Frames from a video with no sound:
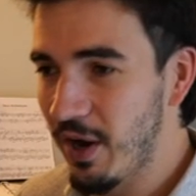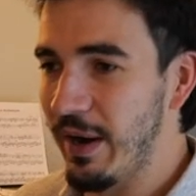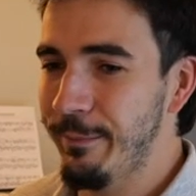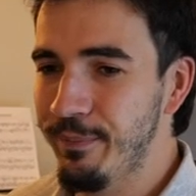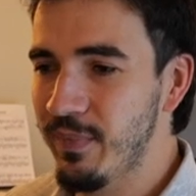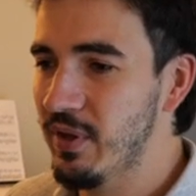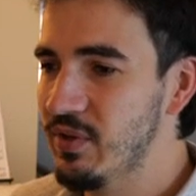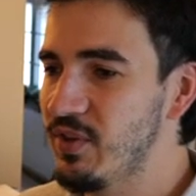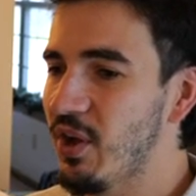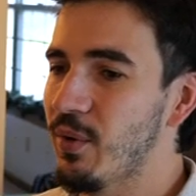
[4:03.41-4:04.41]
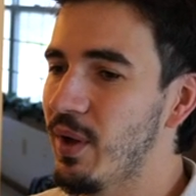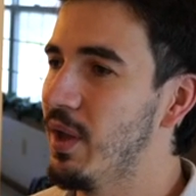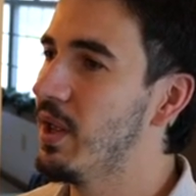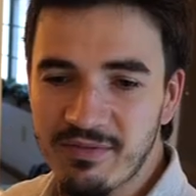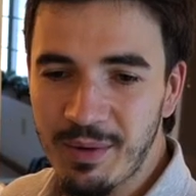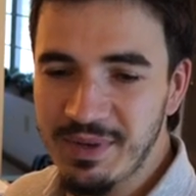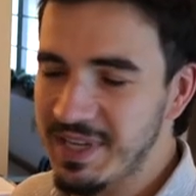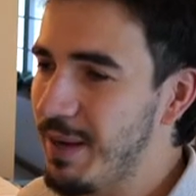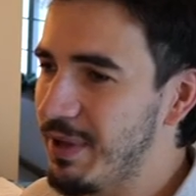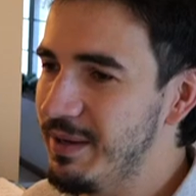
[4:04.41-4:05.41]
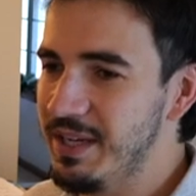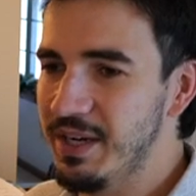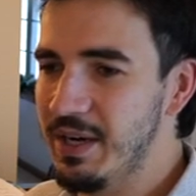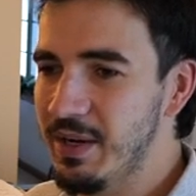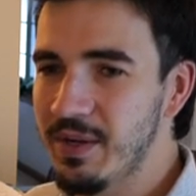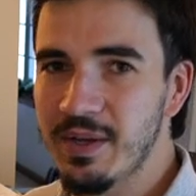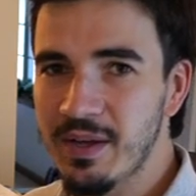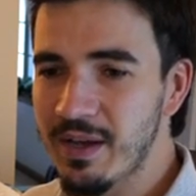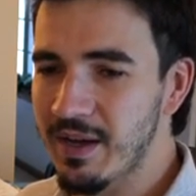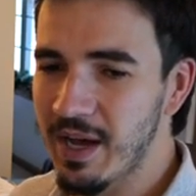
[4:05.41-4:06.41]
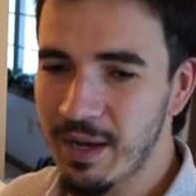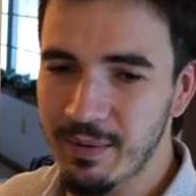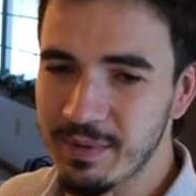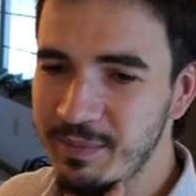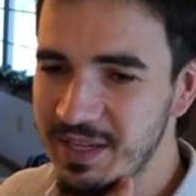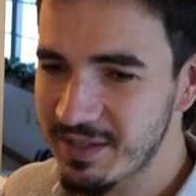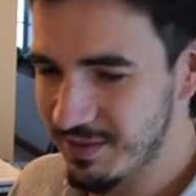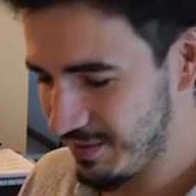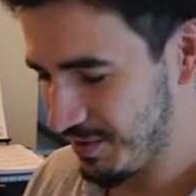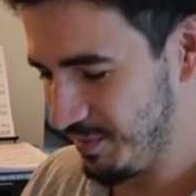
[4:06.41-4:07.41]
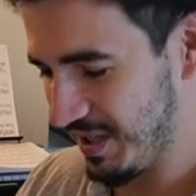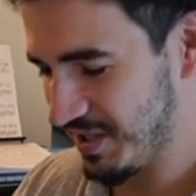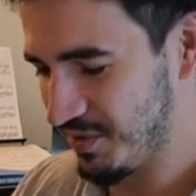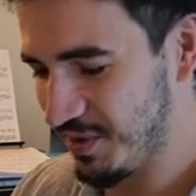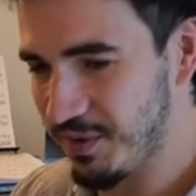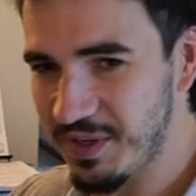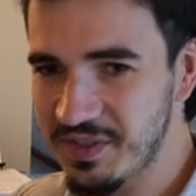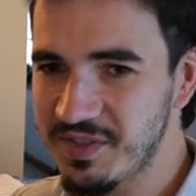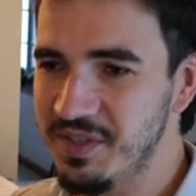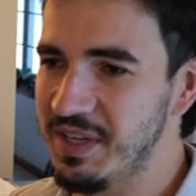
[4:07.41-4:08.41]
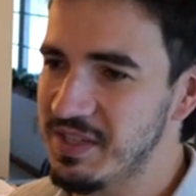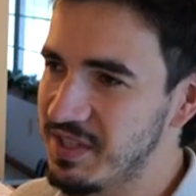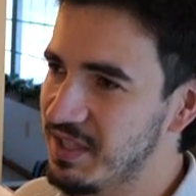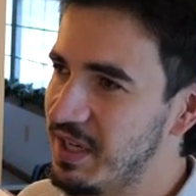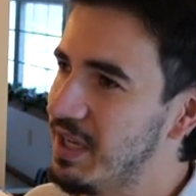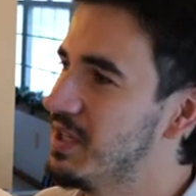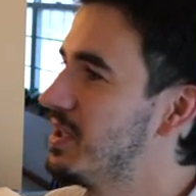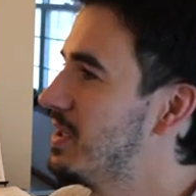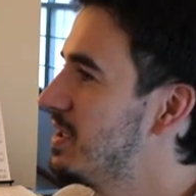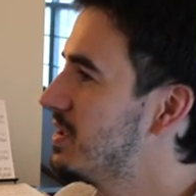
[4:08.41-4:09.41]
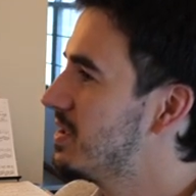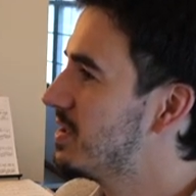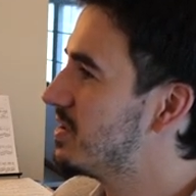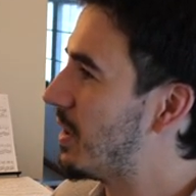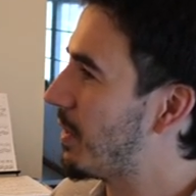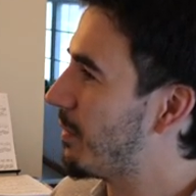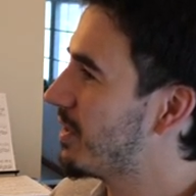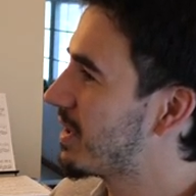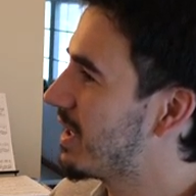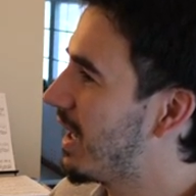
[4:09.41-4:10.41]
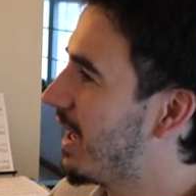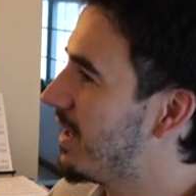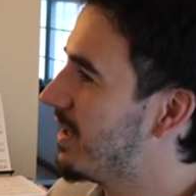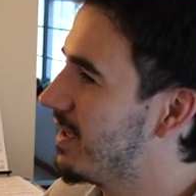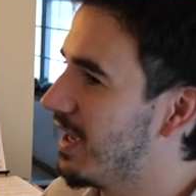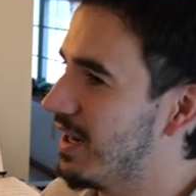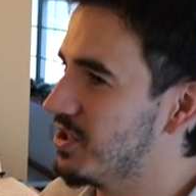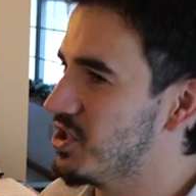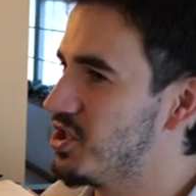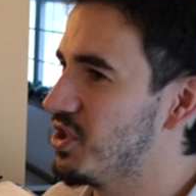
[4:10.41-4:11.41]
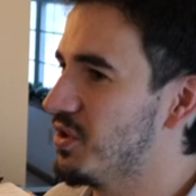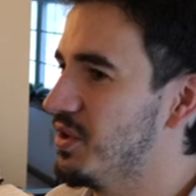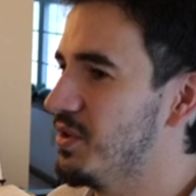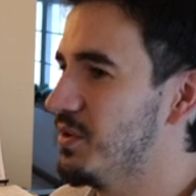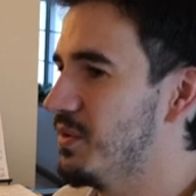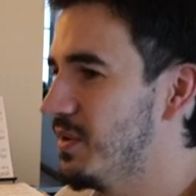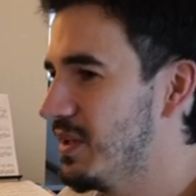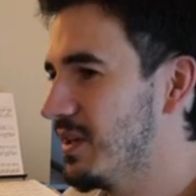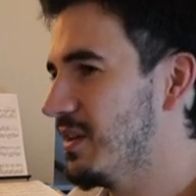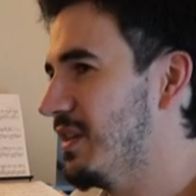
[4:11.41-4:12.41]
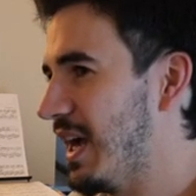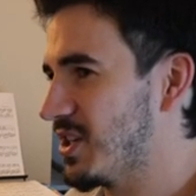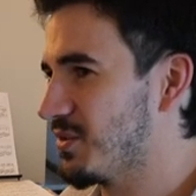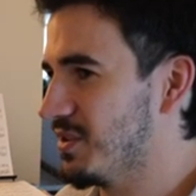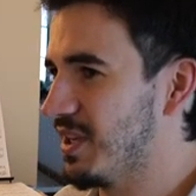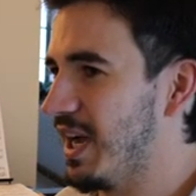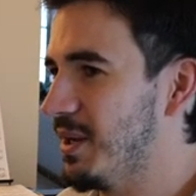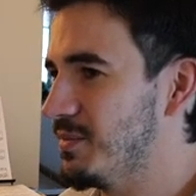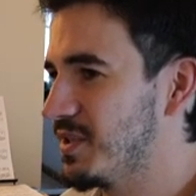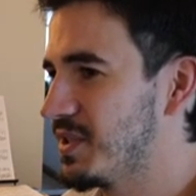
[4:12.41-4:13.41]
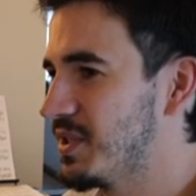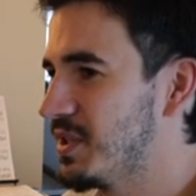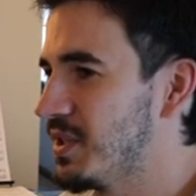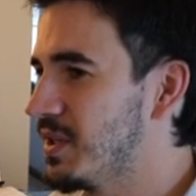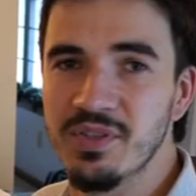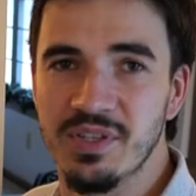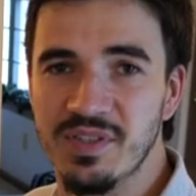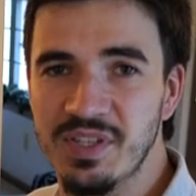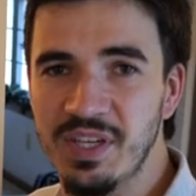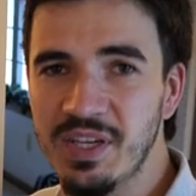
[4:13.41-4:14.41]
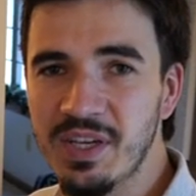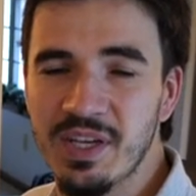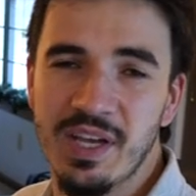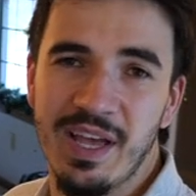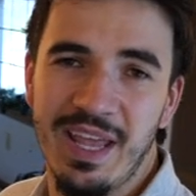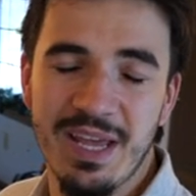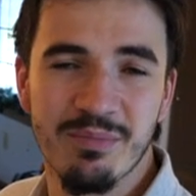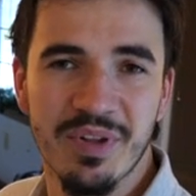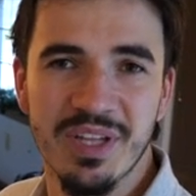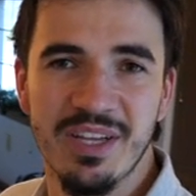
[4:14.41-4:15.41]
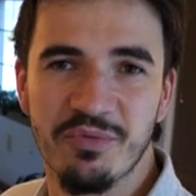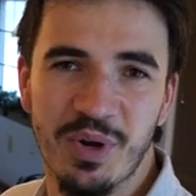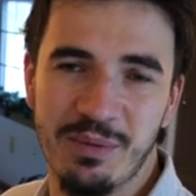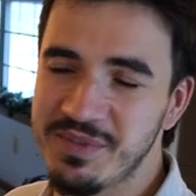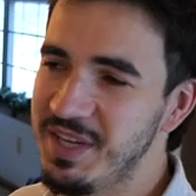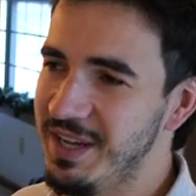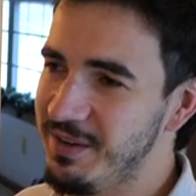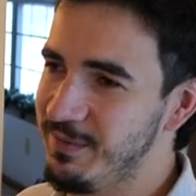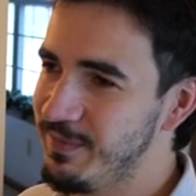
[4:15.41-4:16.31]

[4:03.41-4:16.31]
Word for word: All right, so, got my timeline here. Uh, let me get OBS recording so you guys can see what I'm looking at, and I'll just show you the actual times so you can see and believe what I'm saying.